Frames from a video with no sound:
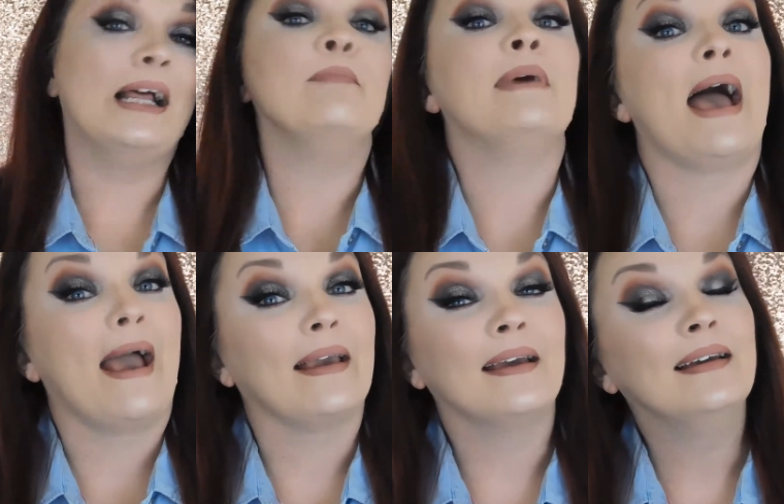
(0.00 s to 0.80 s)
I'm
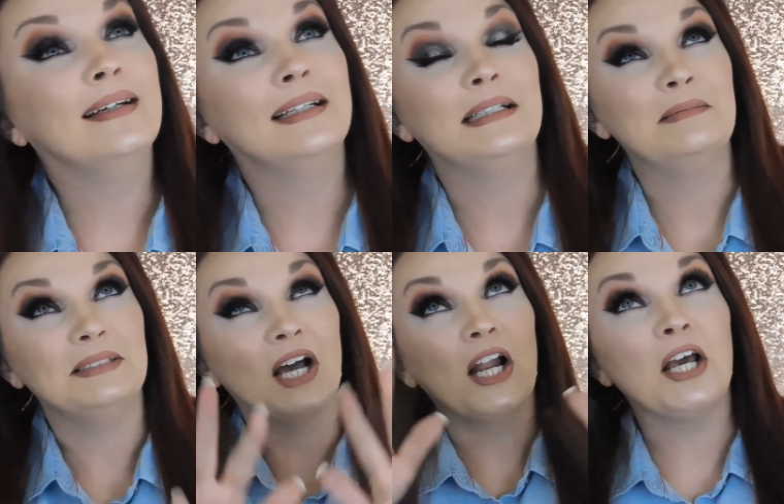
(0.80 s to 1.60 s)
back.
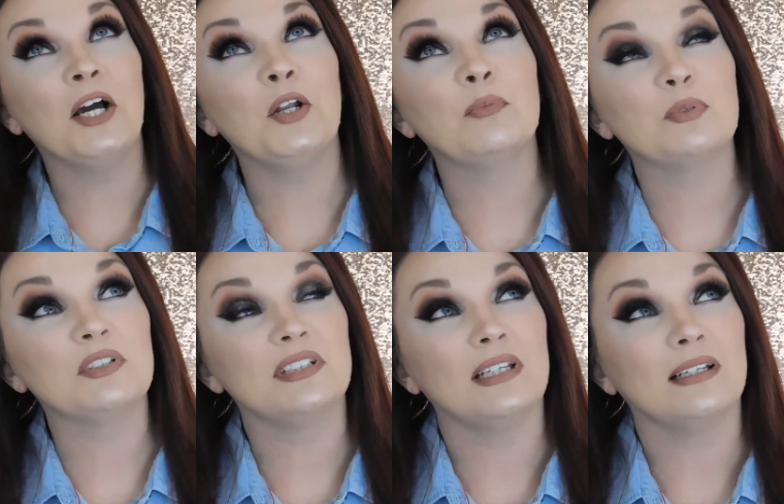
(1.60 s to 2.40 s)
Not
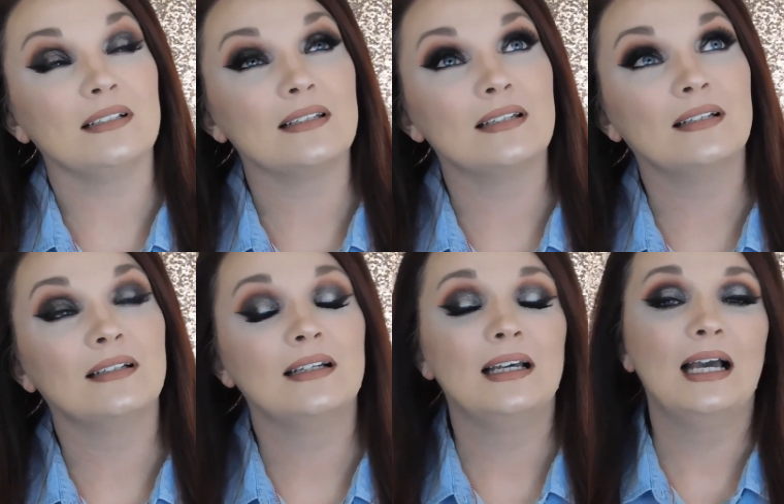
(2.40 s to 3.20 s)
100%.
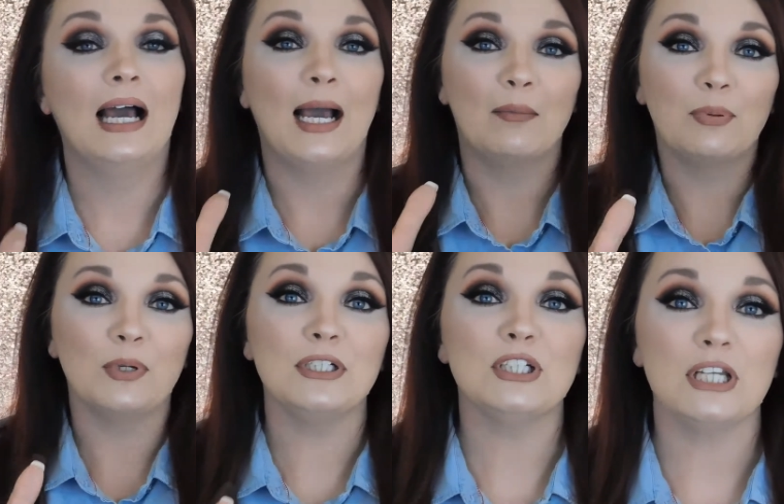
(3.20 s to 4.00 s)
I
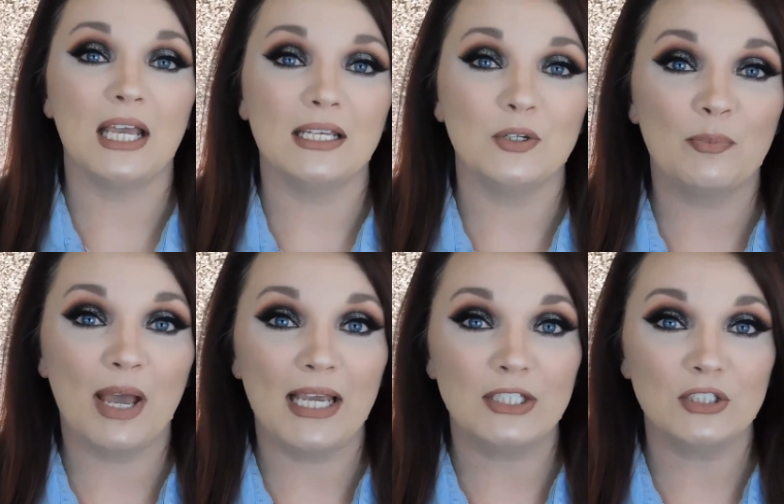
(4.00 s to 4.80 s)
appreciate your
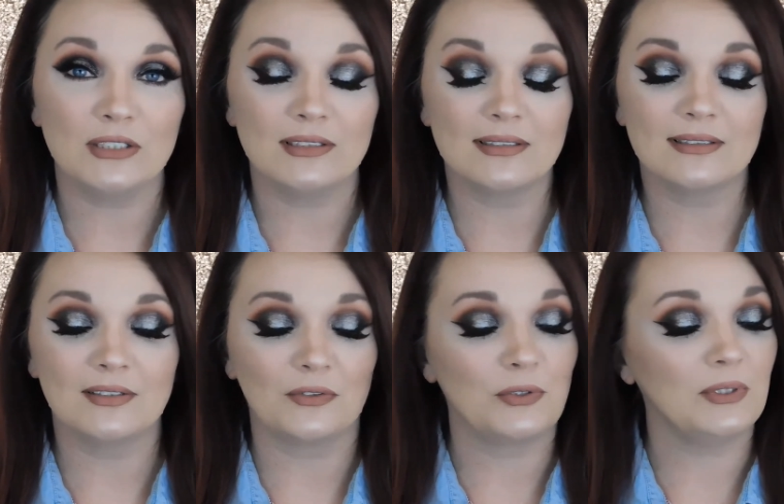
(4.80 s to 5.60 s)
patience
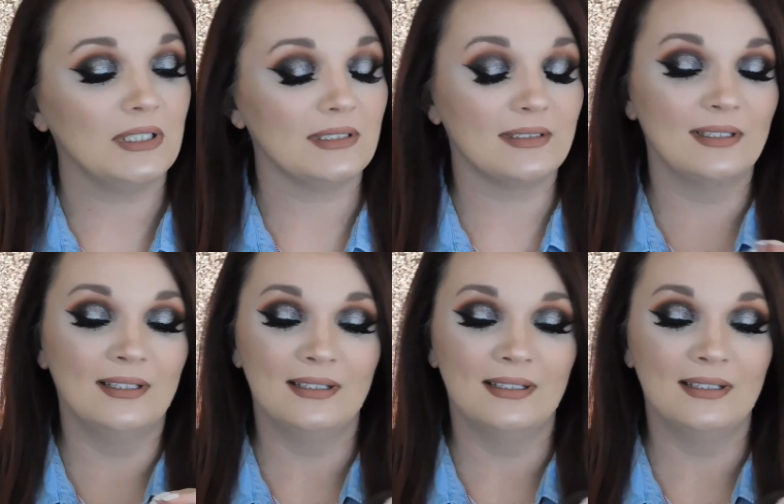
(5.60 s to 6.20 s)
through this.